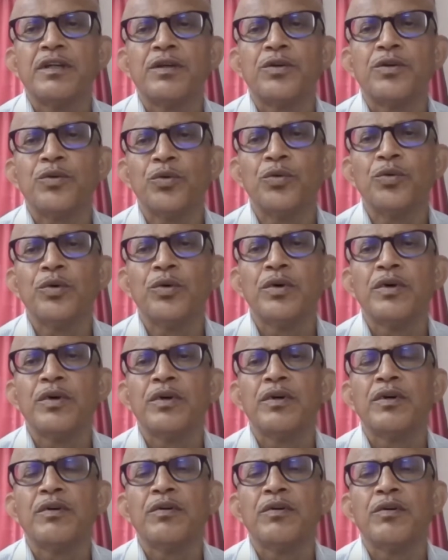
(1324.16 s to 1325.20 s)
to
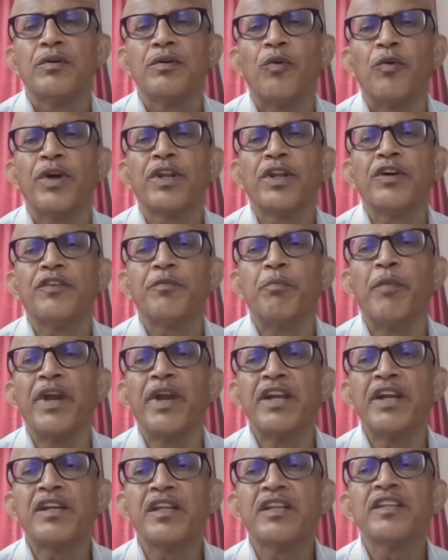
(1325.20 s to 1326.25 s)
one of
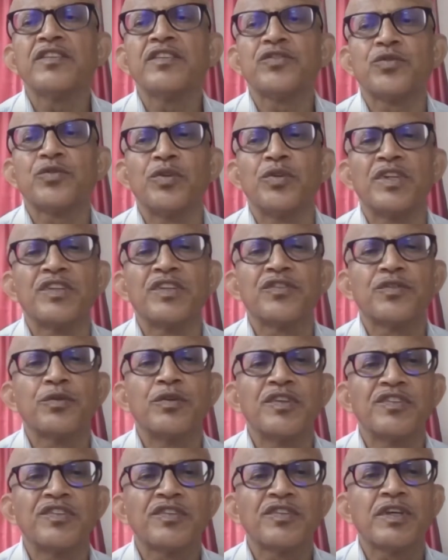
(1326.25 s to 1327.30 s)
mentoring students to
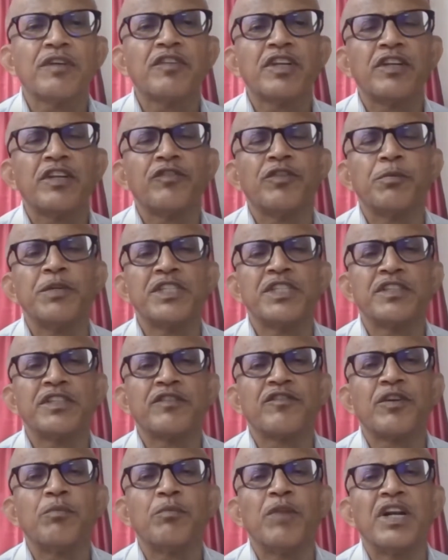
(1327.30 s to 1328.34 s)
discover information
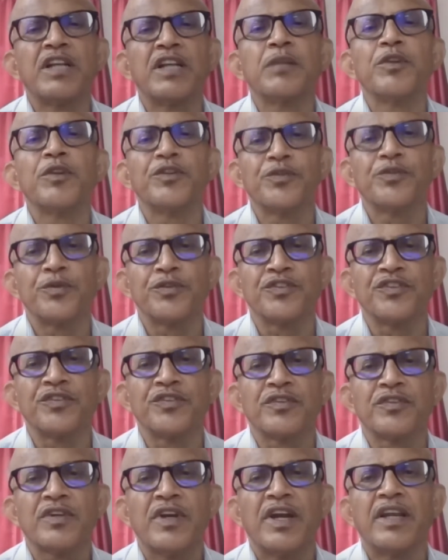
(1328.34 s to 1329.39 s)
from multiple
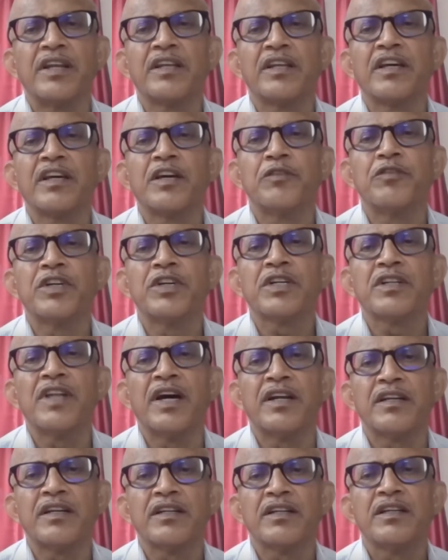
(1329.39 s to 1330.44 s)
sources and convert
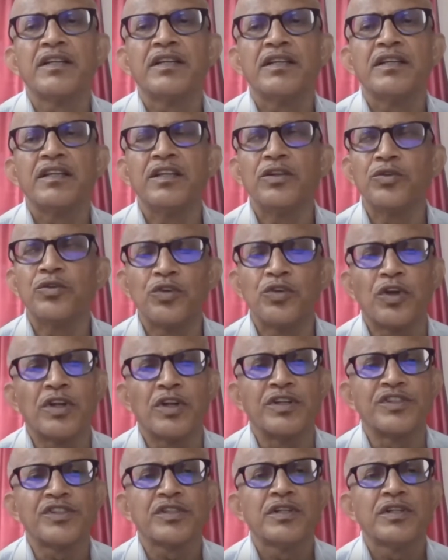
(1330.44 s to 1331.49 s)
that into
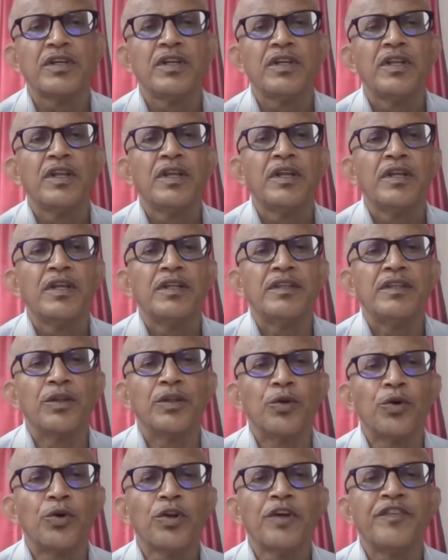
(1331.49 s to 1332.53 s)
knowledge. The
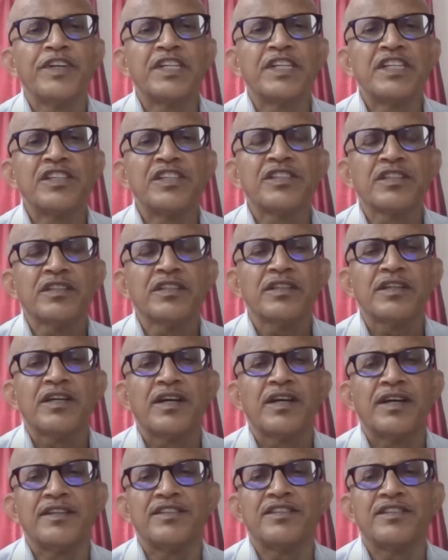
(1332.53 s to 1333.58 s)
role of a teacher
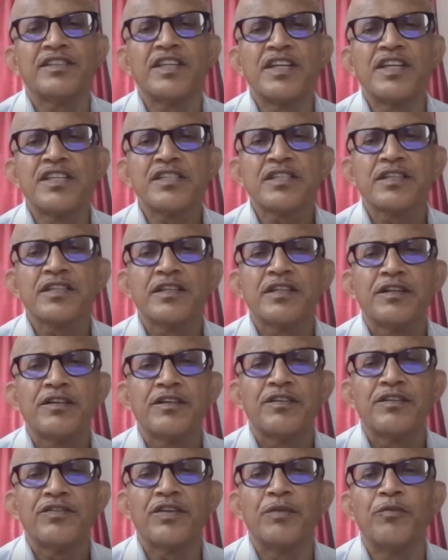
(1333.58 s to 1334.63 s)
has changed
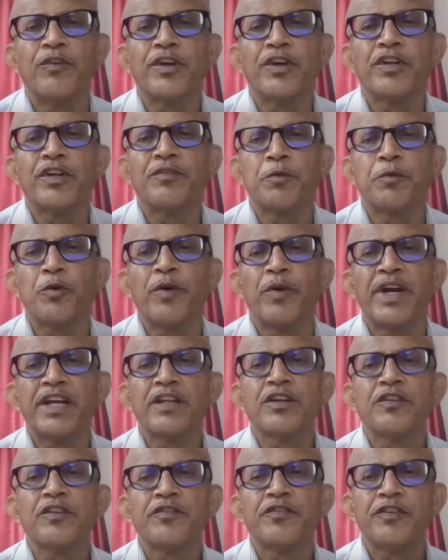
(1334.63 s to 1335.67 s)
from one of provider
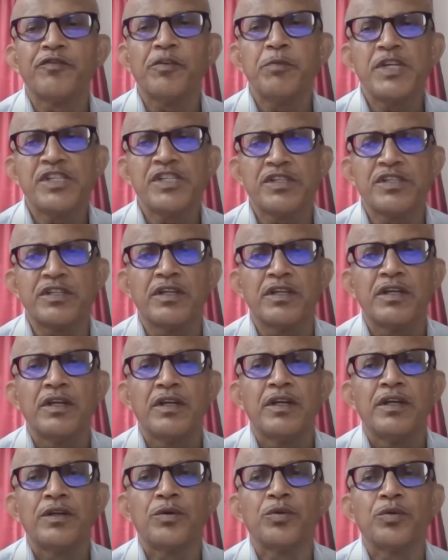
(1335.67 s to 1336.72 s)
of information
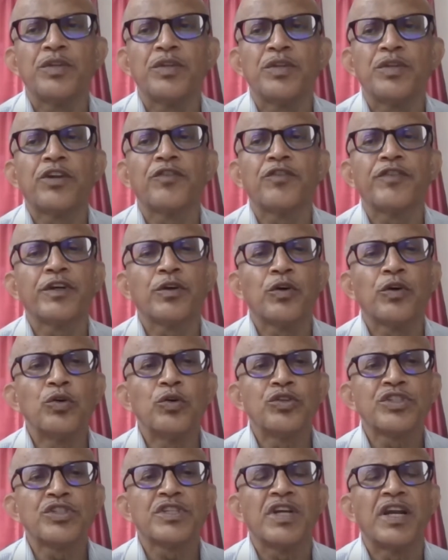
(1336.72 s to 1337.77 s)
to that of a
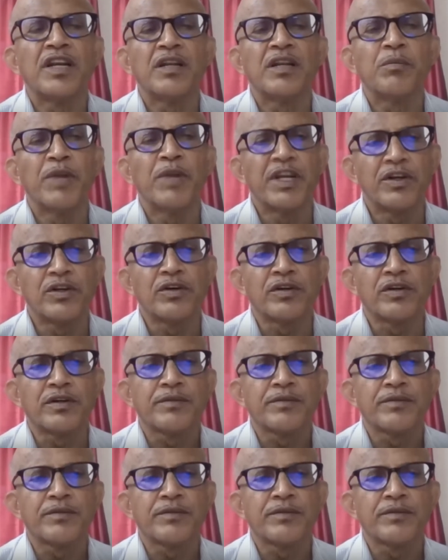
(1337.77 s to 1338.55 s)
coach and a mentor.